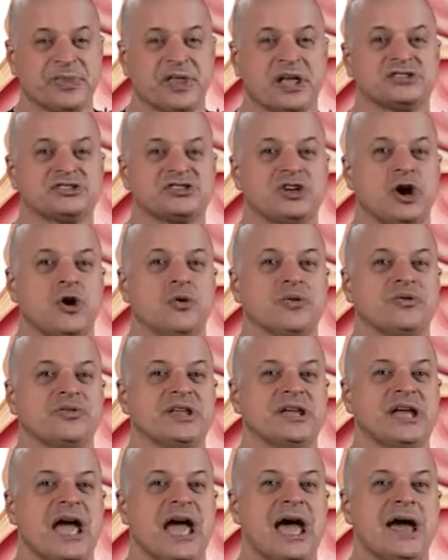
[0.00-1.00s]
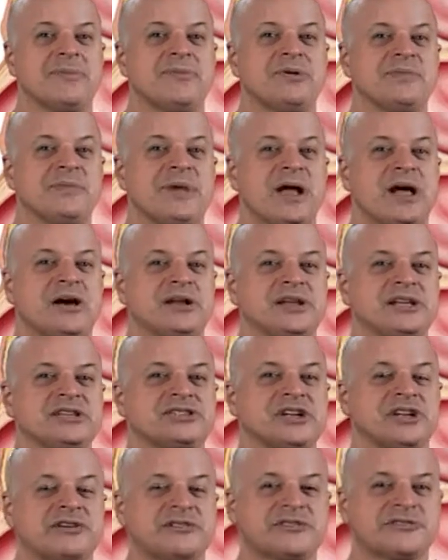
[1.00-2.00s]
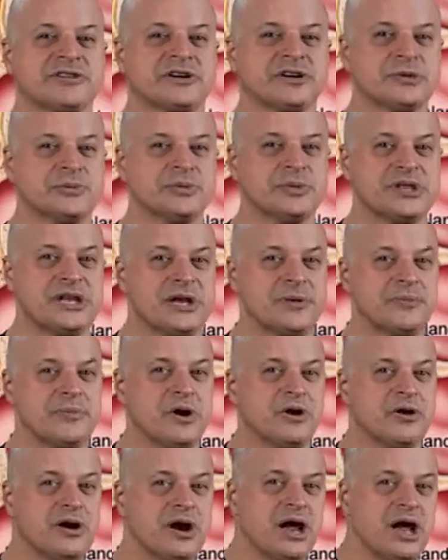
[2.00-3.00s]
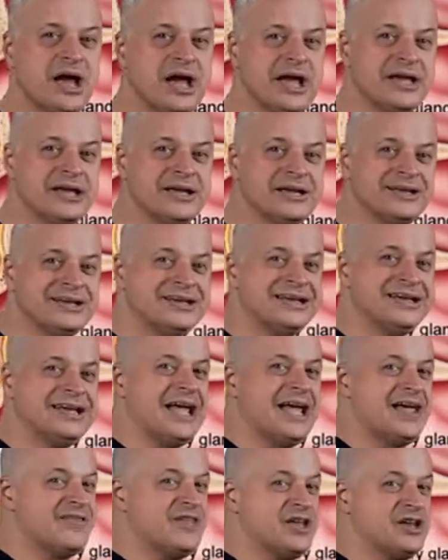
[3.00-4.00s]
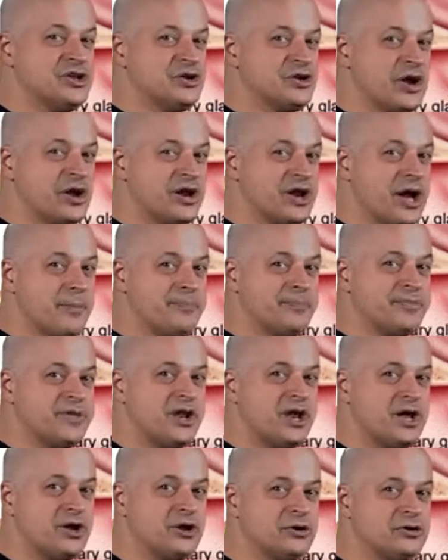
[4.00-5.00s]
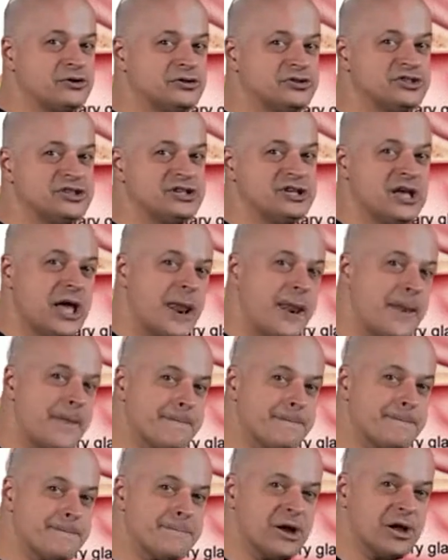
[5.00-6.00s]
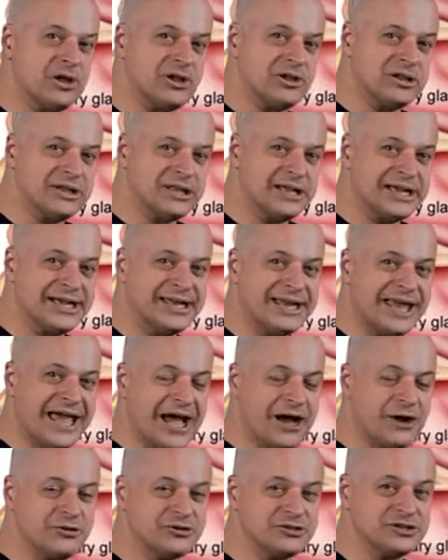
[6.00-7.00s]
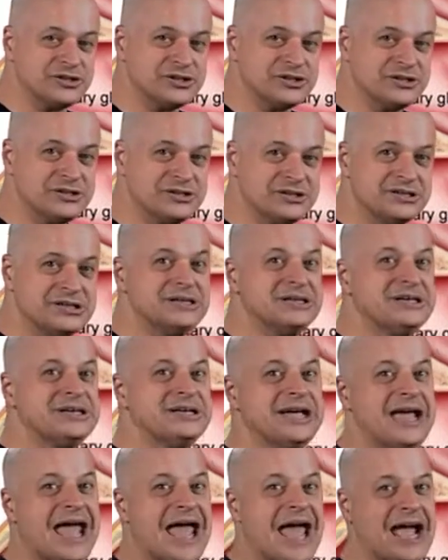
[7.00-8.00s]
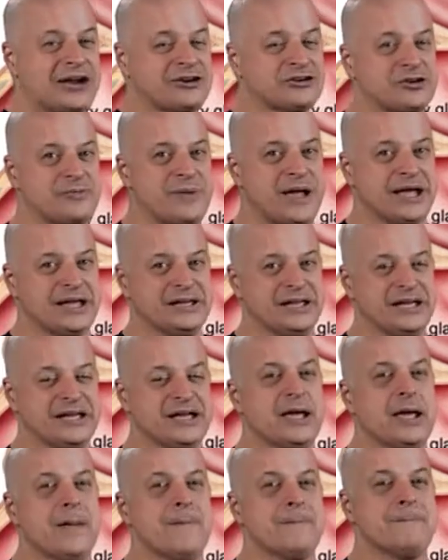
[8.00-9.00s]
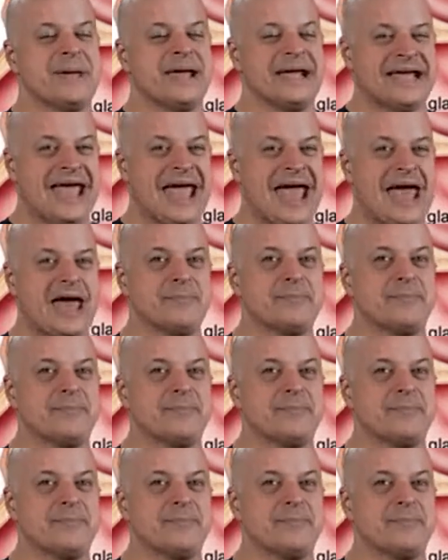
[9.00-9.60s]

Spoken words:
So the abnormality is confirmed with an MRI, and then you go up the nose and pull it out. Acromegaly. Big hat,